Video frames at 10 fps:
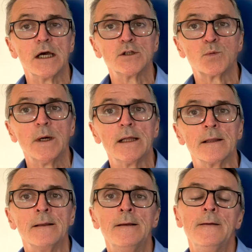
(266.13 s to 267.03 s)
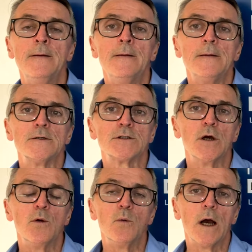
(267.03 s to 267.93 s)
as well.
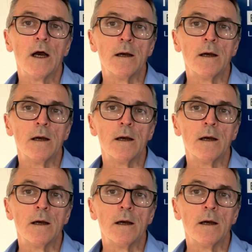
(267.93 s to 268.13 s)
So